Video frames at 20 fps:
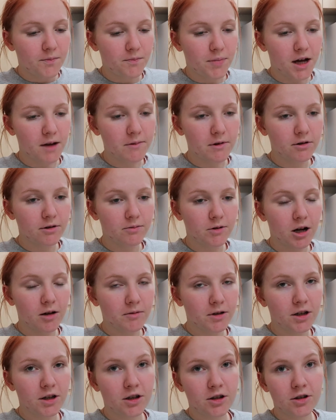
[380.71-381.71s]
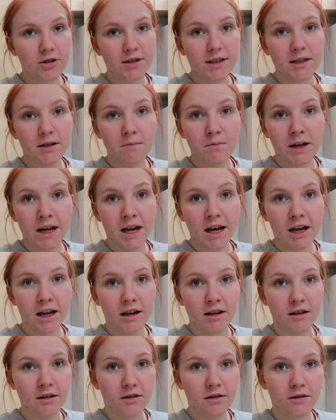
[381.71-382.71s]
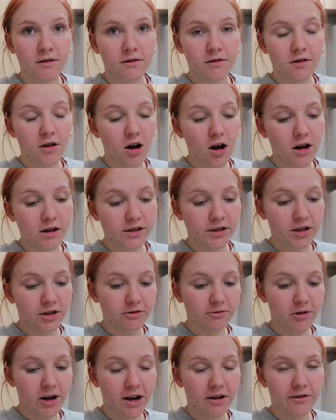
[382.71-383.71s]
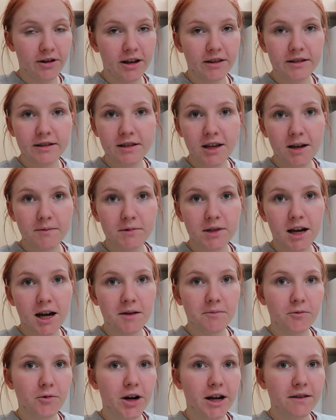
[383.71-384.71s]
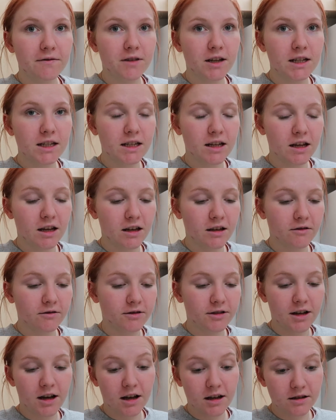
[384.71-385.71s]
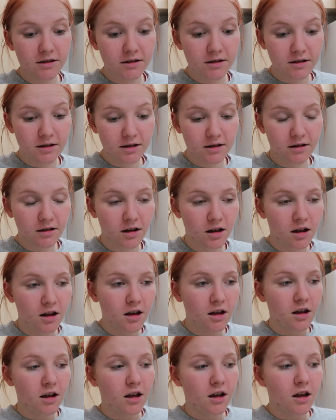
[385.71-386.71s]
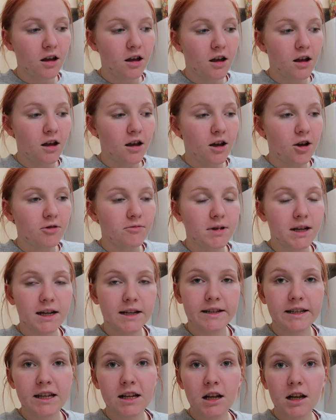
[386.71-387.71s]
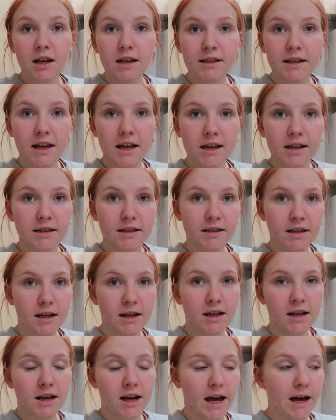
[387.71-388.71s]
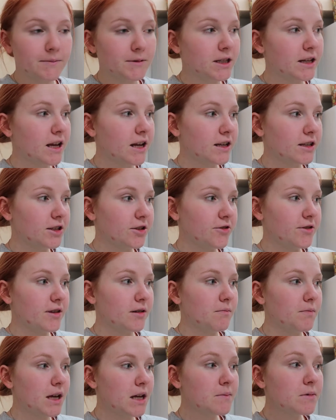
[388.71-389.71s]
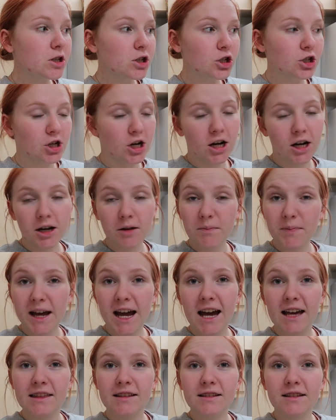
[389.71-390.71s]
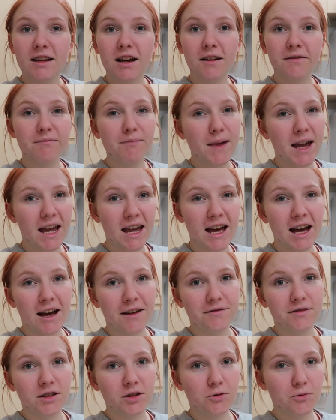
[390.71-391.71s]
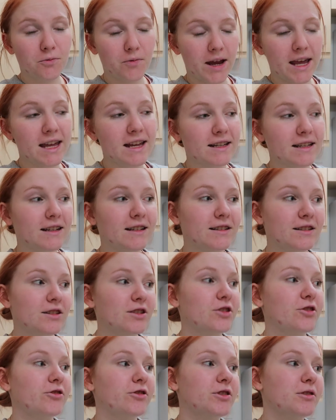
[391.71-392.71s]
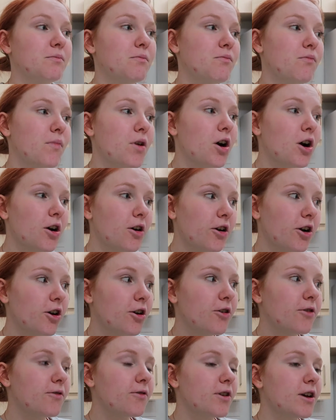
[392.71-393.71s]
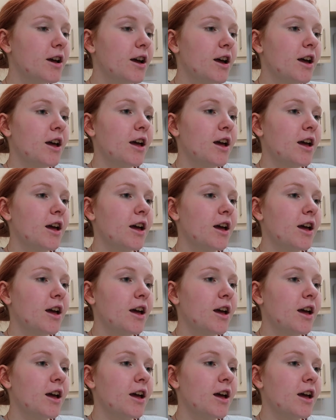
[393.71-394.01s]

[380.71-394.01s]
Bubby will probably go to bed also right around the same time Raven does because he didn't take his second nap today. So the baby shark bath stuff may have to wait until tomorrow.